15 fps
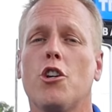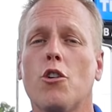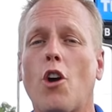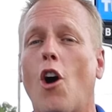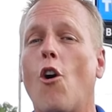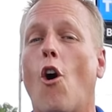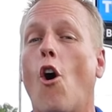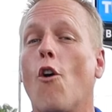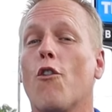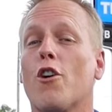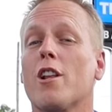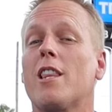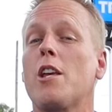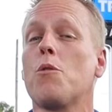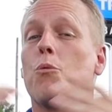you go
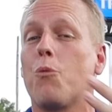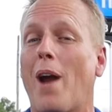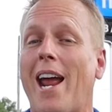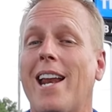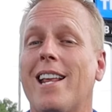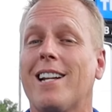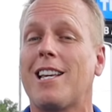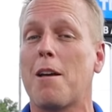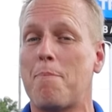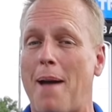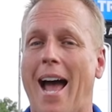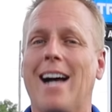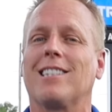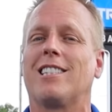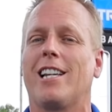over the rated
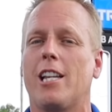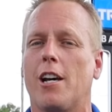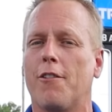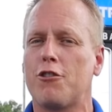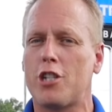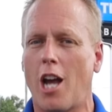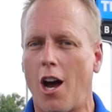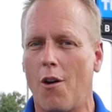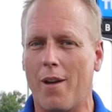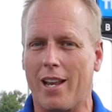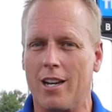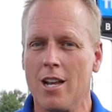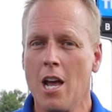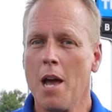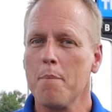capacity of
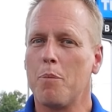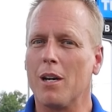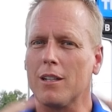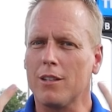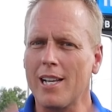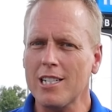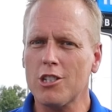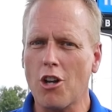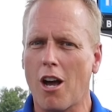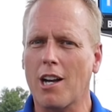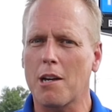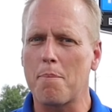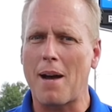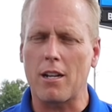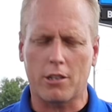towing. But let's
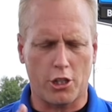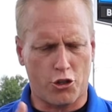talk about